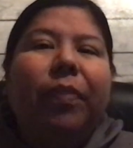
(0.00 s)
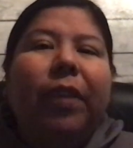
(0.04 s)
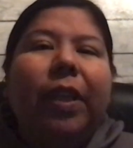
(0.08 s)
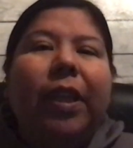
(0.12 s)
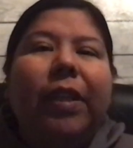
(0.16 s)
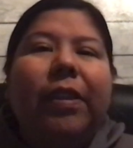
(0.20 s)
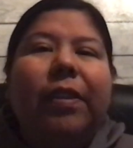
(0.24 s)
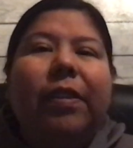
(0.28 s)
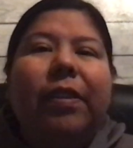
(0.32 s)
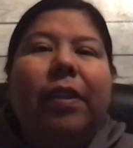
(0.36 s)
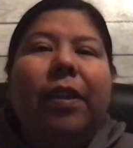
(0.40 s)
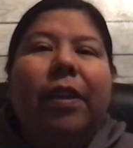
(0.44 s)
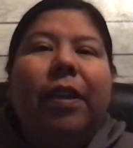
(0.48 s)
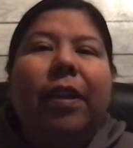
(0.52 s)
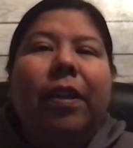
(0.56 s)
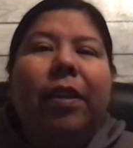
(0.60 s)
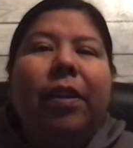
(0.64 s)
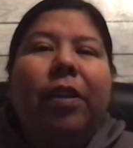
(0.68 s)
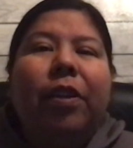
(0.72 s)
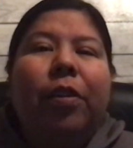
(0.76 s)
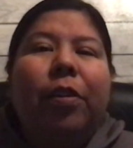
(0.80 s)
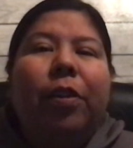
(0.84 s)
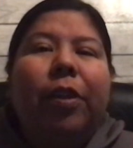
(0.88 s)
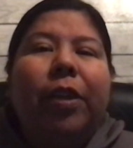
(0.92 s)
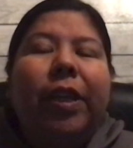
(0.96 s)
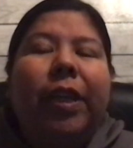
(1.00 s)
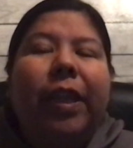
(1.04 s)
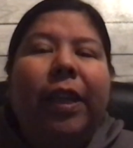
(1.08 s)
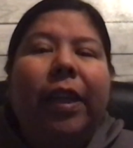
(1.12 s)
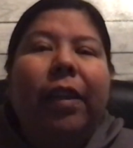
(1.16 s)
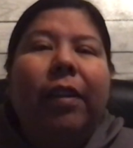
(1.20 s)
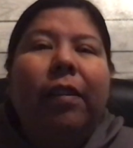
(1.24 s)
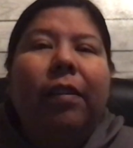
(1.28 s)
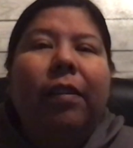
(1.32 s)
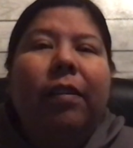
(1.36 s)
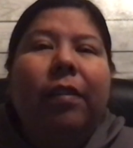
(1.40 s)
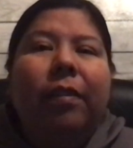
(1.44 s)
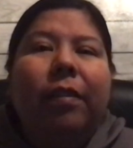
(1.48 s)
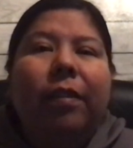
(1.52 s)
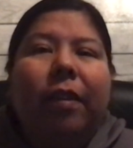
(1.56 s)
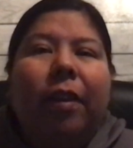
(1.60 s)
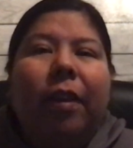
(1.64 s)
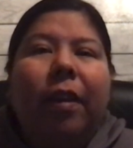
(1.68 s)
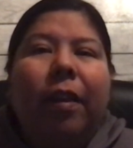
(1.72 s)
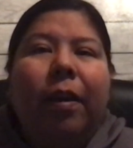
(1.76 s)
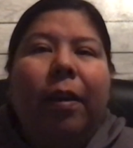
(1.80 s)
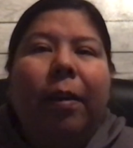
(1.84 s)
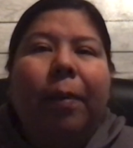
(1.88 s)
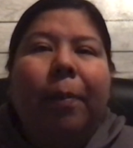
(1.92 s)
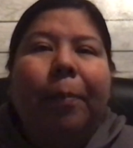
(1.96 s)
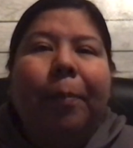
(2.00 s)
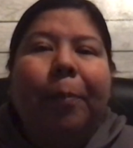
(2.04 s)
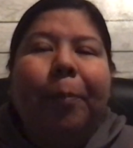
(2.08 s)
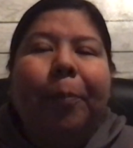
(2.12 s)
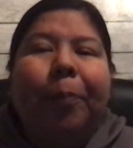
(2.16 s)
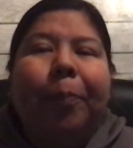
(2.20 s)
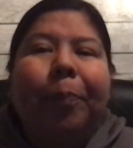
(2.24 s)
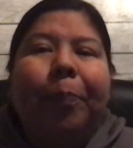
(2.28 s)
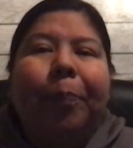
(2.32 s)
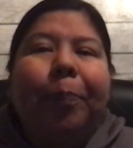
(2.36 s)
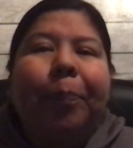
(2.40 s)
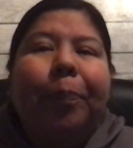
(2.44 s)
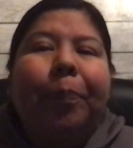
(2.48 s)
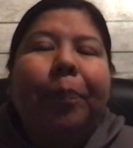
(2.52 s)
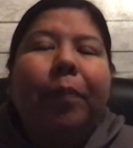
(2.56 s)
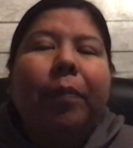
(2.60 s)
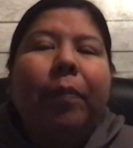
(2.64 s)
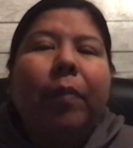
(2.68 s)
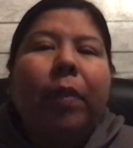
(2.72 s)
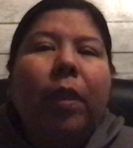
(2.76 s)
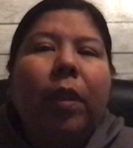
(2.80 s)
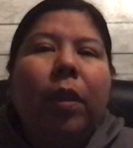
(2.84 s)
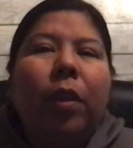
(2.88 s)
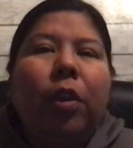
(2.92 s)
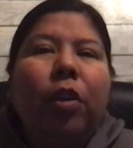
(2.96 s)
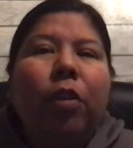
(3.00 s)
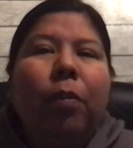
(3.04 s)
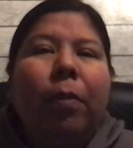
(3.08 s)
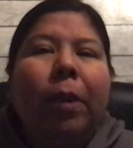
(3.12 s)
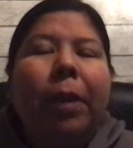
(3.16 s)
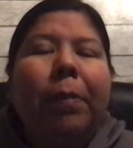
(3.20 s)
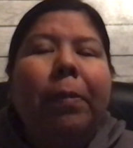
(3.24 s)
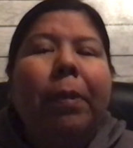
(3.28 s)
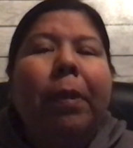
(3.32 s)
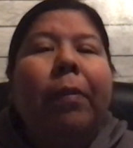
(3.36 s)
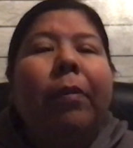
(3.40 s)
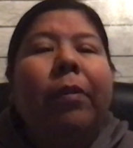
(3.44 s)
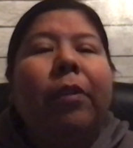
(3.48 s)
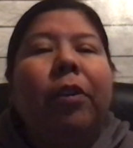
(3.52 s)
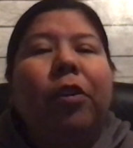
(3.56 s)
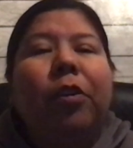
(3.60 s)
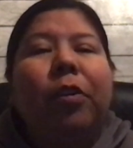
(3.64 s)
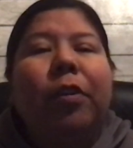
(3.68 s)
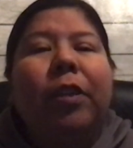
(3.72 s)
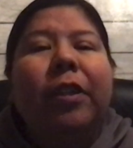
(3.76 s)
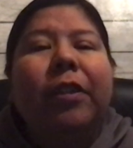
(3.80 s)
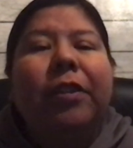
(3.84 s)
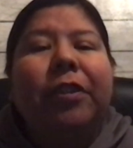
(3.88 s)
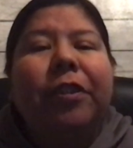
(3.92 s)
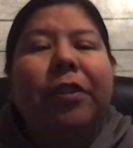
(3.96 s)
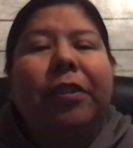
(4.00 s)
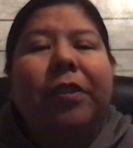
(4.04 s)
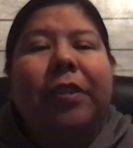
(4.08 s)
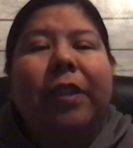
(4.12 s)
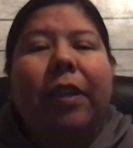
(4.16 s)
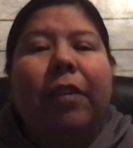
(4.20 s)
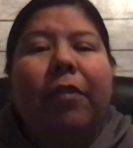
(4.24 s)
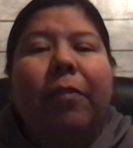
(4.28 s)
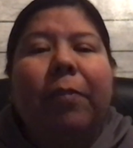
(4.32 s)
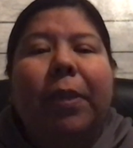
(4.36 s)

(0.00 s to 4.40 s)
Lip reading: It's in your kit. You might be able to do this yourself,